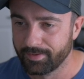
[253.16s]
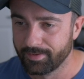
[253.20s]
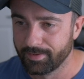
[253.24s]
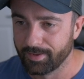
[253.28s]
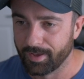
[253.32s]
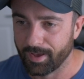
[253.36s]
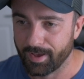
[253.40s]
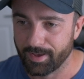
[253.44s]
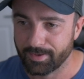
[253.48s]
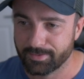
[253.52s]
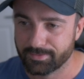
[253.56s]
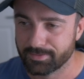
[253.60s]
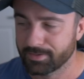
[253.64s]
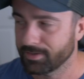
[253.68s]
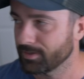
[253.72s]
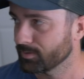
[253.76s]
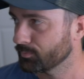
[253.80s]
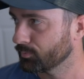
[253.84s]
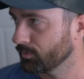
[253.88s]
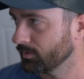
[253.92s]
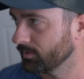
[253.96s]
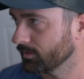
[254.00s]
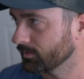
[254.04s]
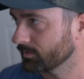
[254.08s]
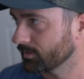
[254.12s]
Uh, so let's
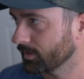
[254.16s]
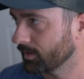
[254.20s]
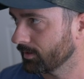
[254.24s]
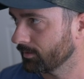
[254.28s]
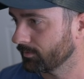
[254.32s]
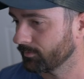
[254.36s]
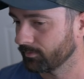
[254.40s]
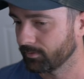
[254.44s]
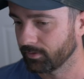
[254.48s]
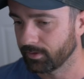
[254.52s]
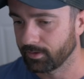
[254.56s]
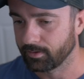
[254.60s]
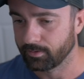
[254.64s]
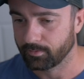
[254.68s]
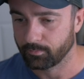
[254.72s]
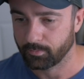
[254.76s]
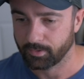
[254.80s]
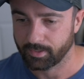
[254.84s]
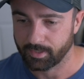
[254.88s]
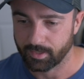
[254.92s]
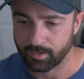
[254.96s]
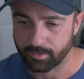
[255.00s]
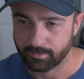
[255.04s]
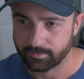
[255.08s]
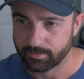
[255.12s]
print this out, uh, we
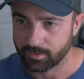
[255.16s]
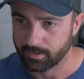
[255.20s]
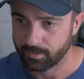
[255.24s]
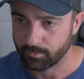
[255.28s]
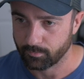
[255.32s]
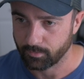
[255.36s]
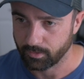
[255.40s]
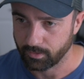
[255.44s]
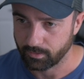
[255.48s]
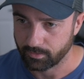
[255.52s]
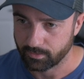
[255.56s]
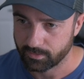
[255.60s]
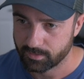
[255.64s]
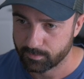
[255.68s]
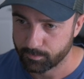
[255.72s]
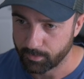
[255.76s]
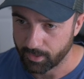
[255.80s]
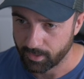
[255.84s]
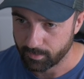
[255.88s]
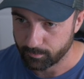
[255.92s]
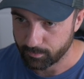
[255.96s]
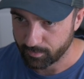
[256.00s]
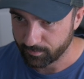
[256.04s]
get exactly what you'd expect. But